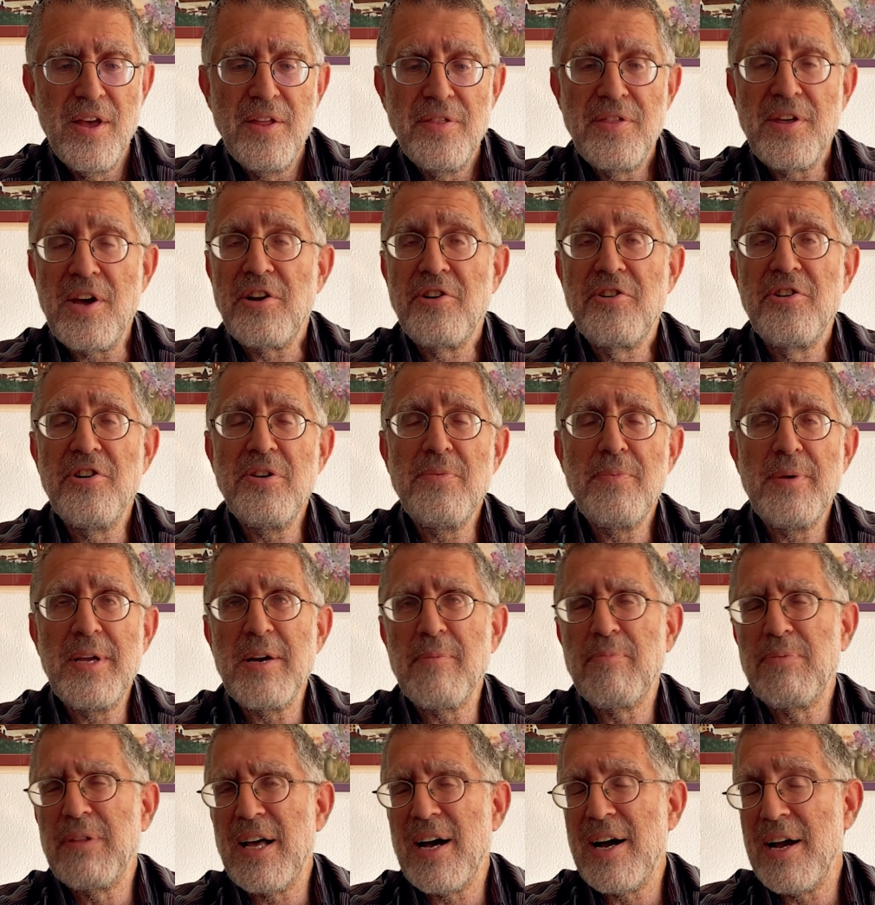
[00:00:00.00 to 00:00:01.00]
that could be
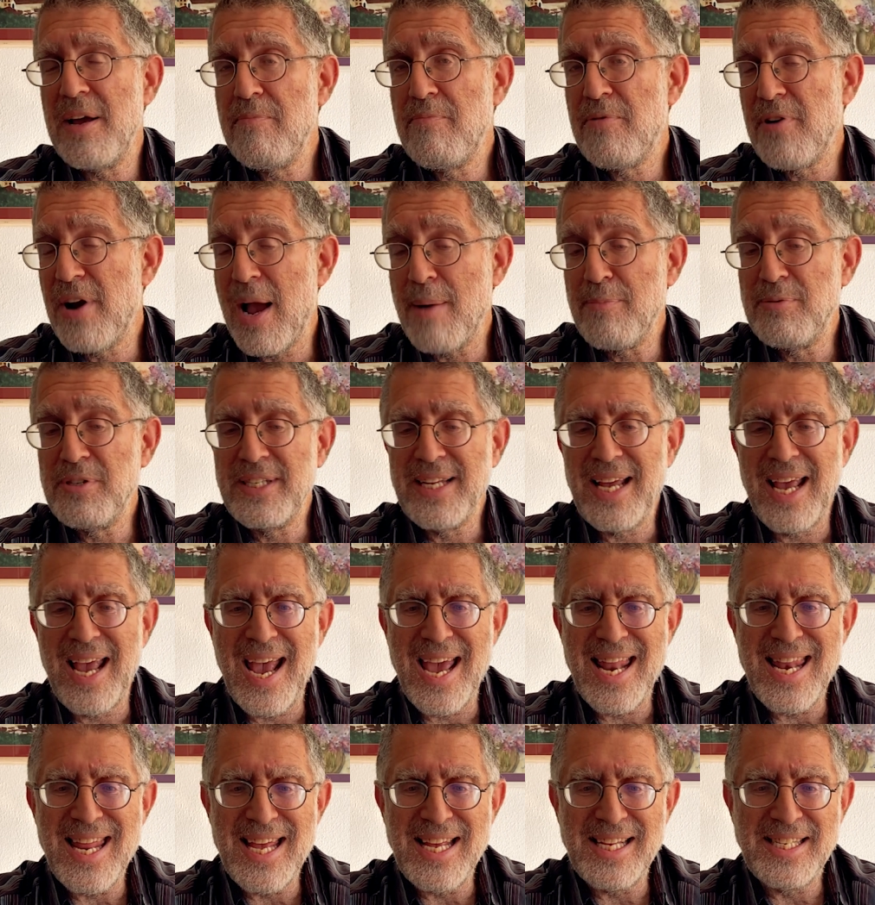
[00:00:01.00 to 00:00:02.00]
applied perhaps to
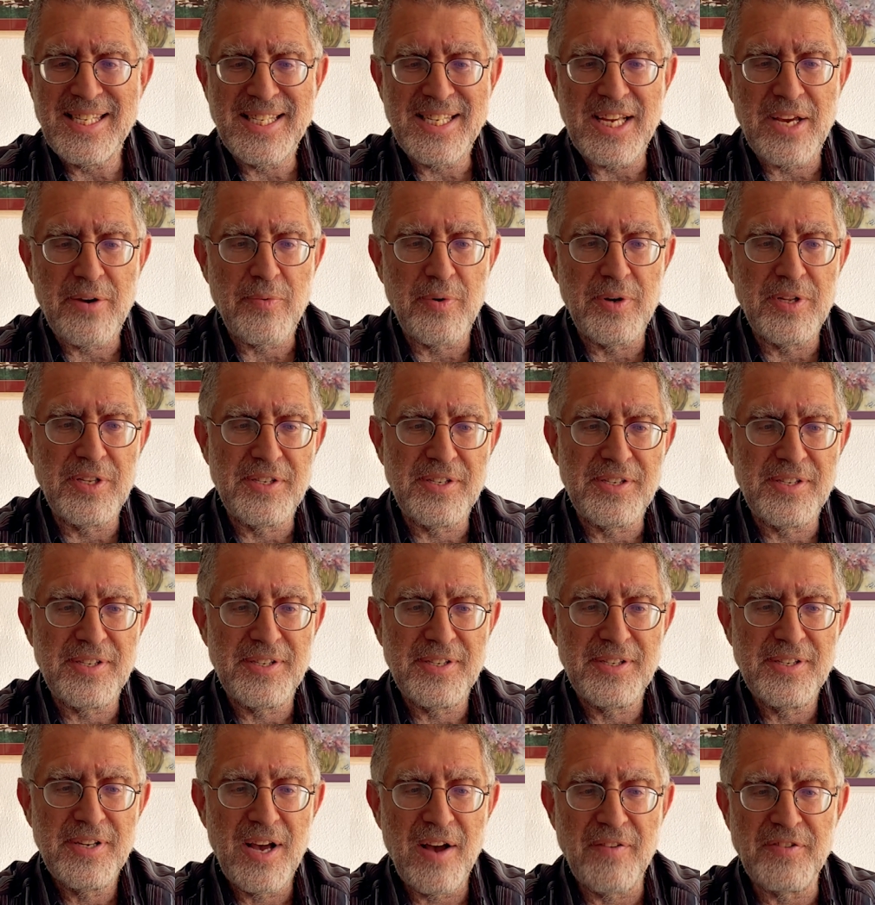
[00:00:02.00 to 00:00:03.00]
any
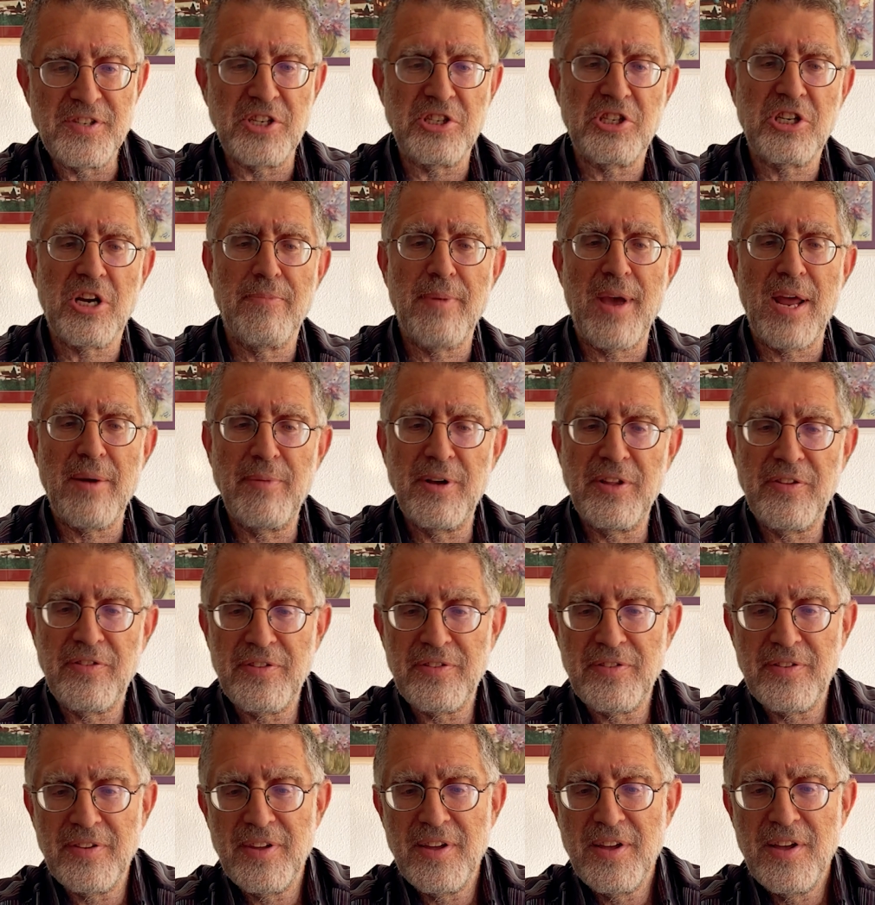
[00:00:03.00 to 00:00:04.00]
sequence of such
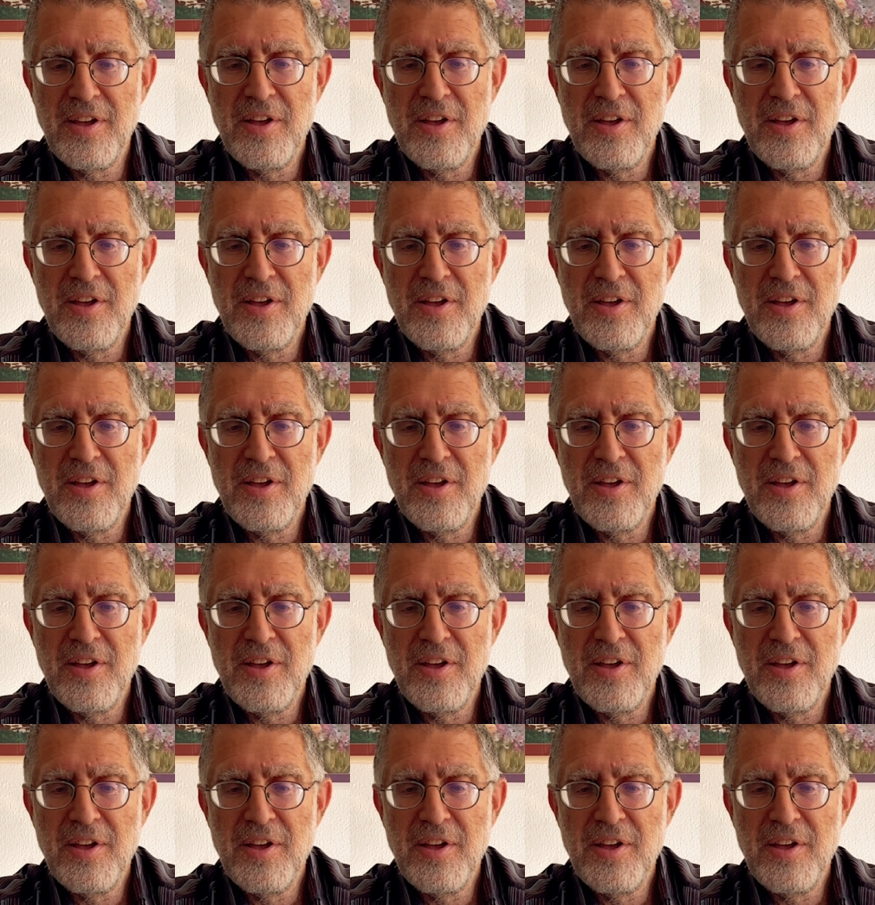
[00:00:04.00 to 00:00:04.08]
commandments.